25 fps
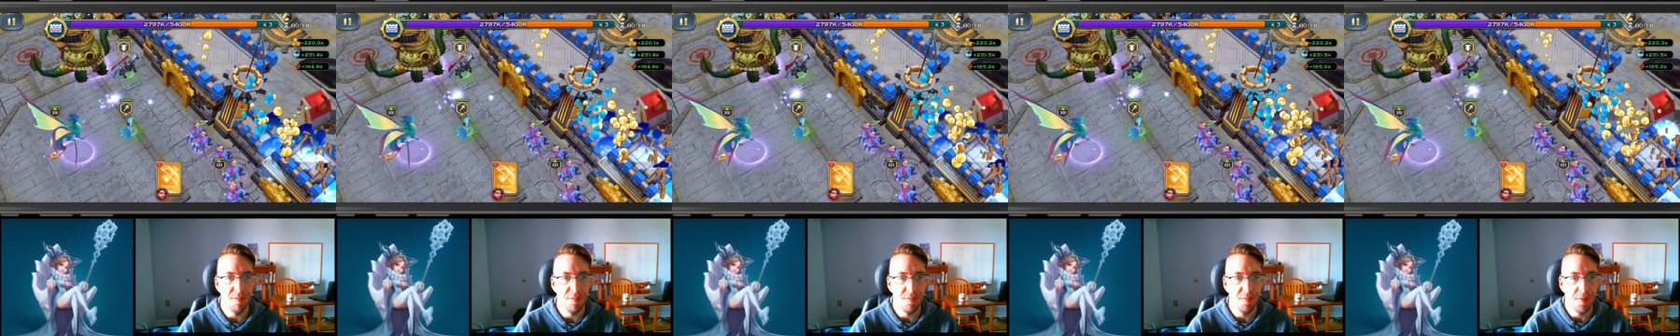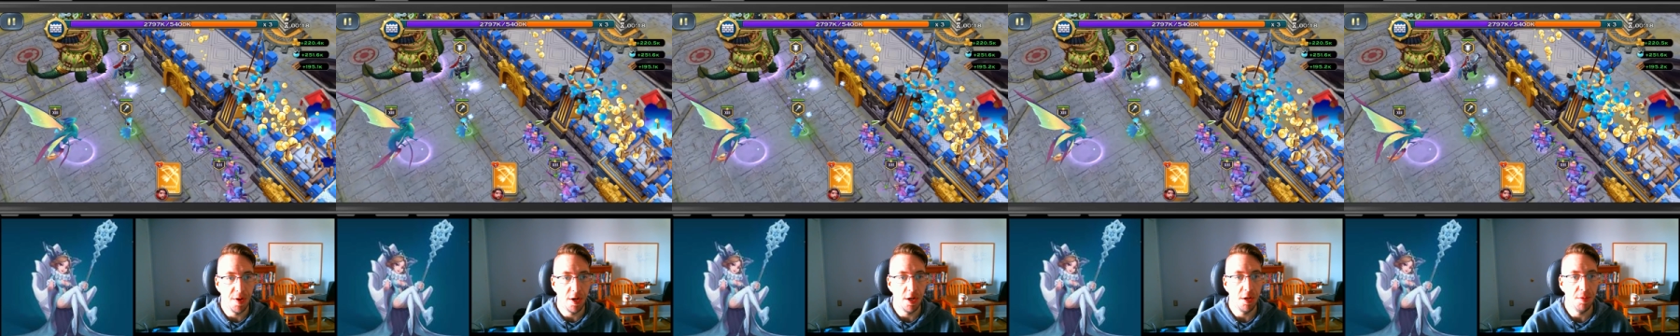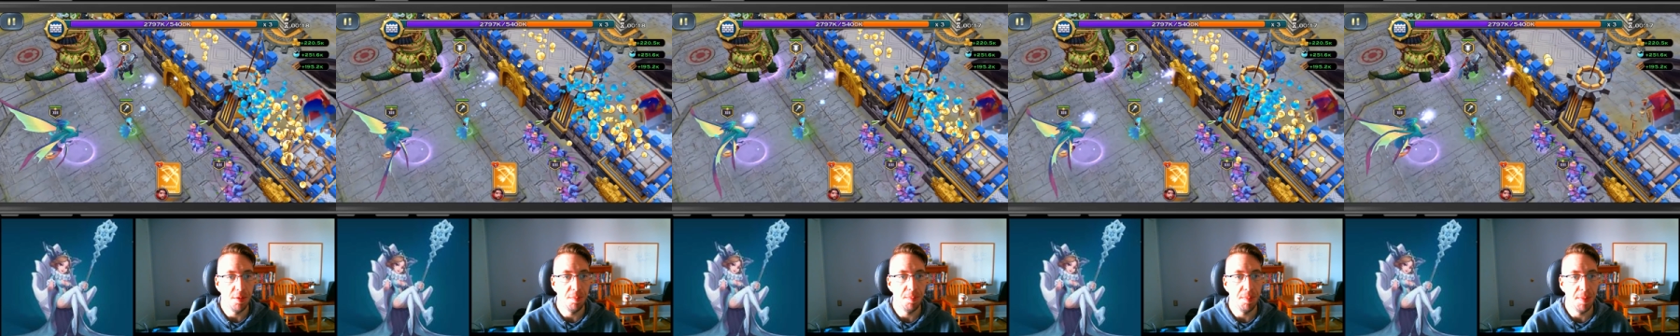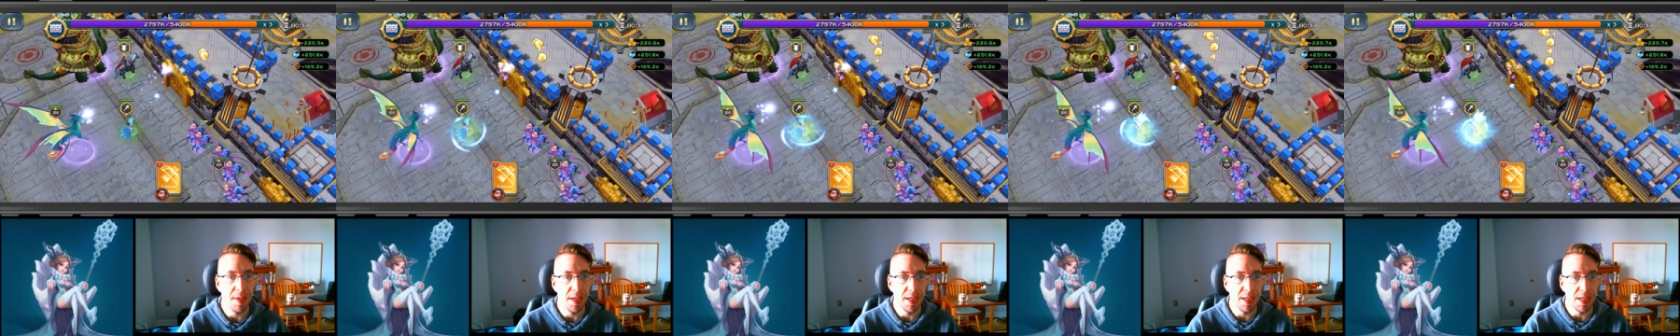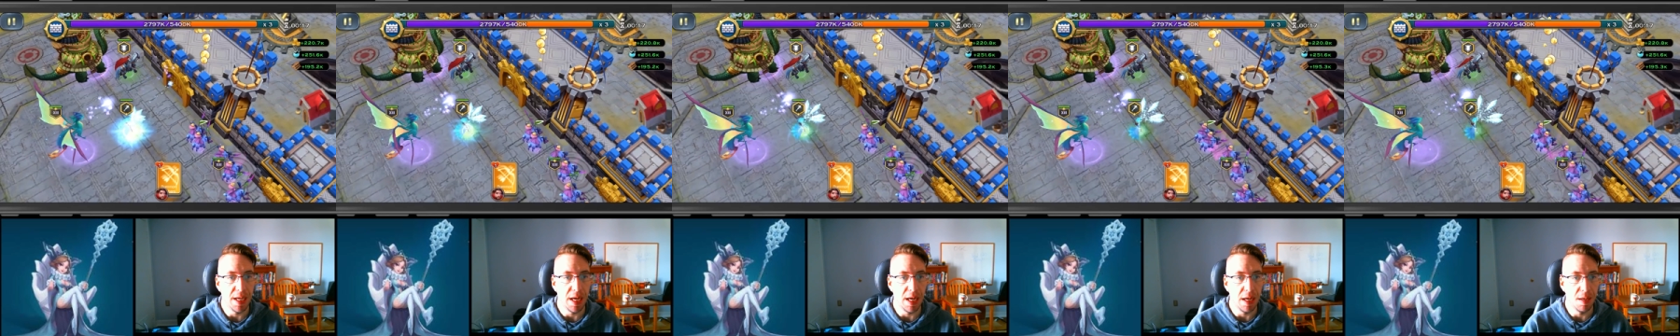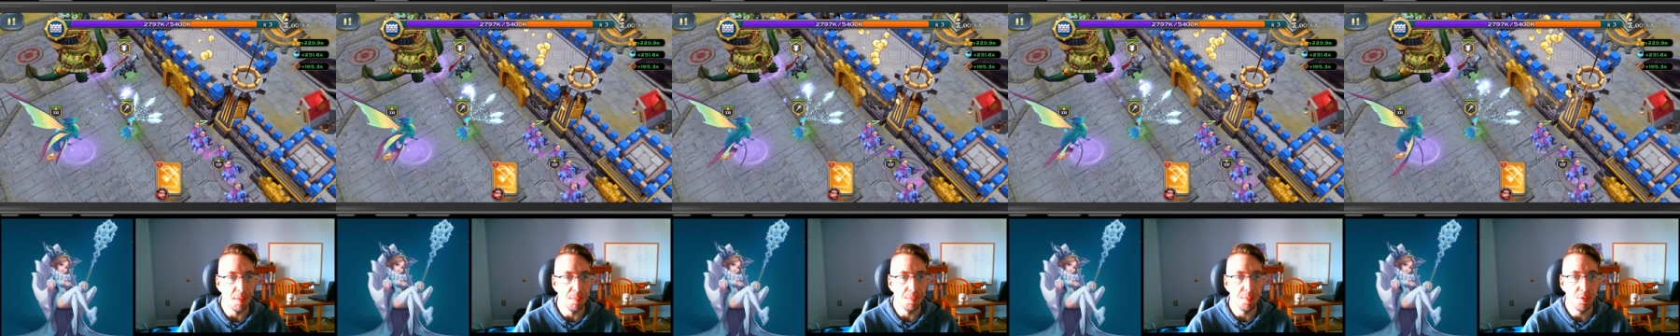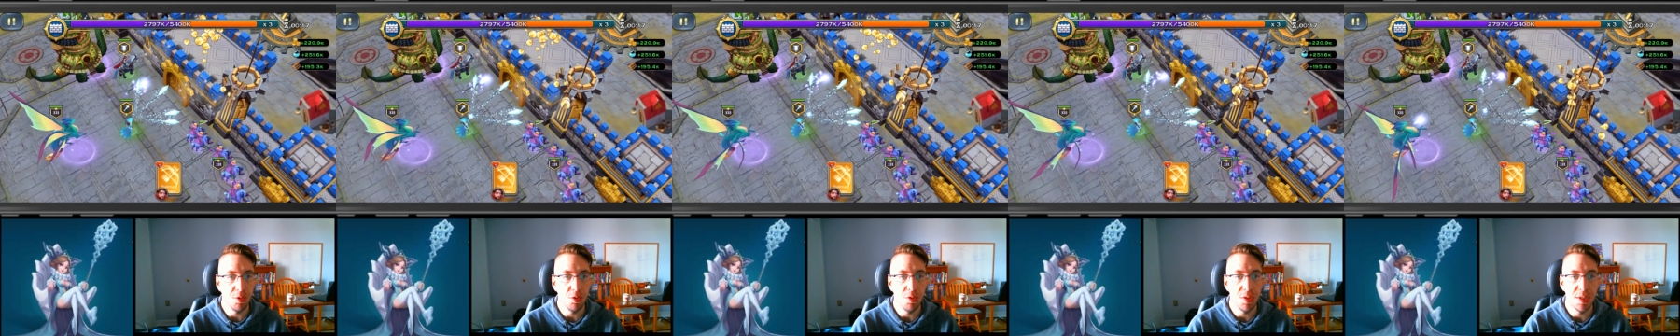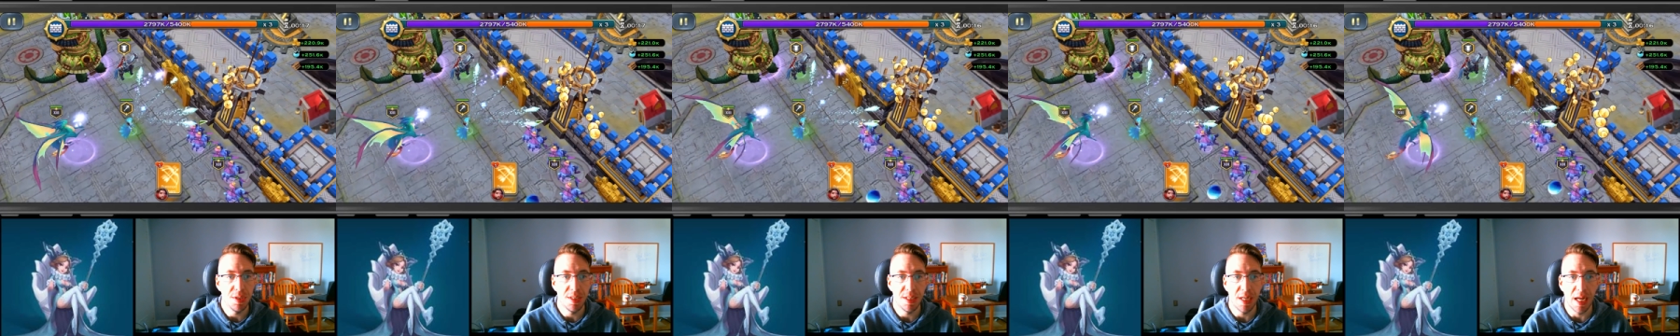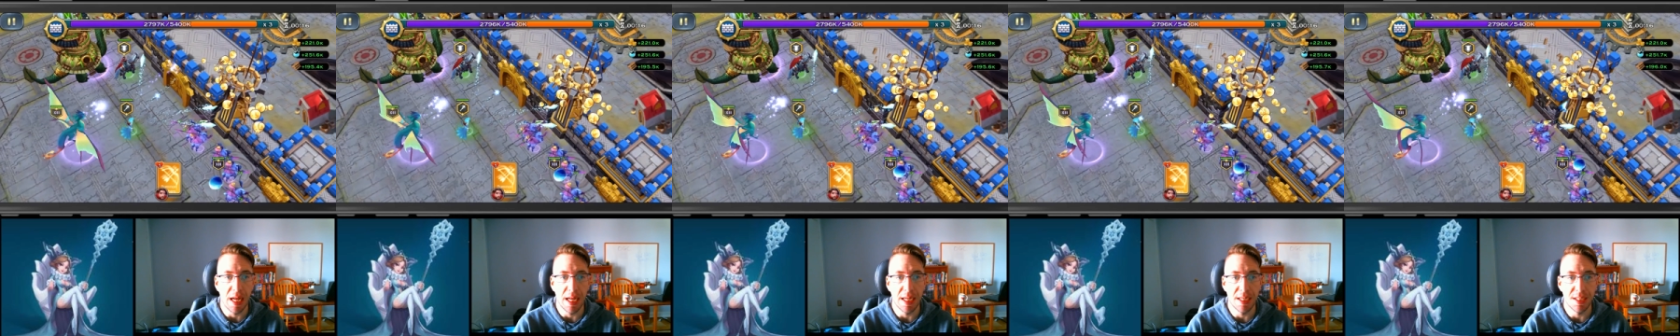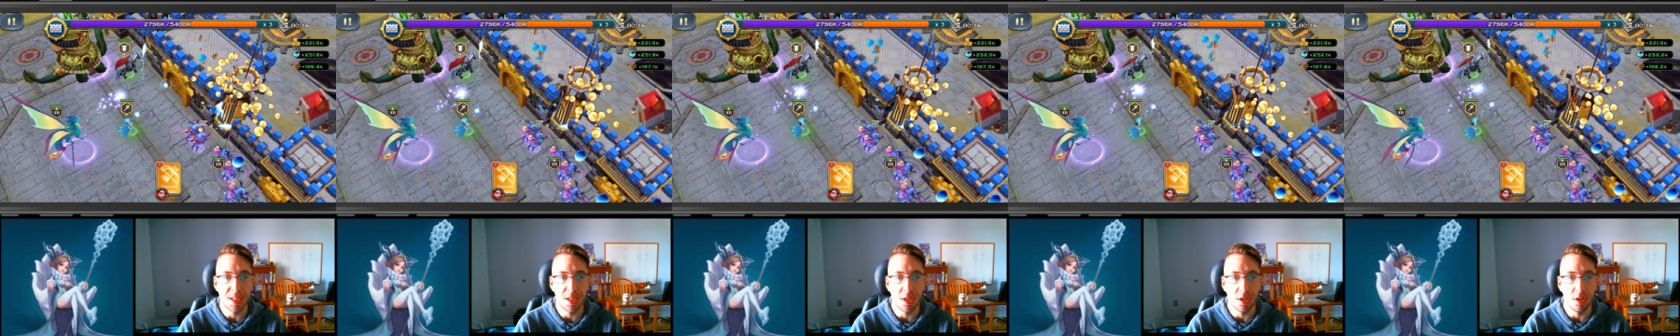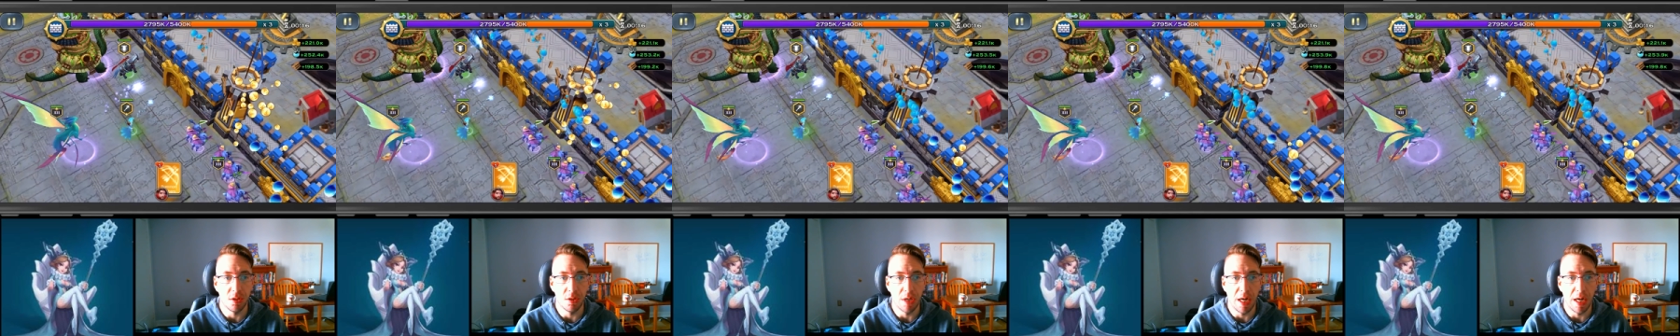very big boost as her